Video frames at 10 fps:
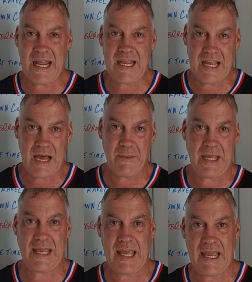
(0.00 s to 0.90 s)
money
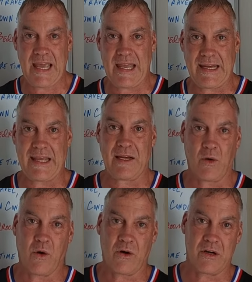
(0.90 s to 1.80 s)
coming
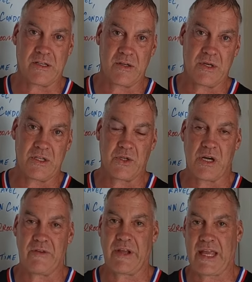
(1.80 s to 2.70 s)
in order to
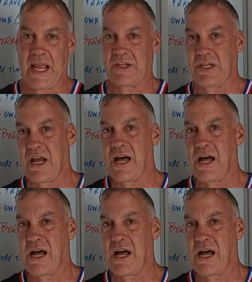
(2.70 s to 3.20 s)
enjoy a vacation,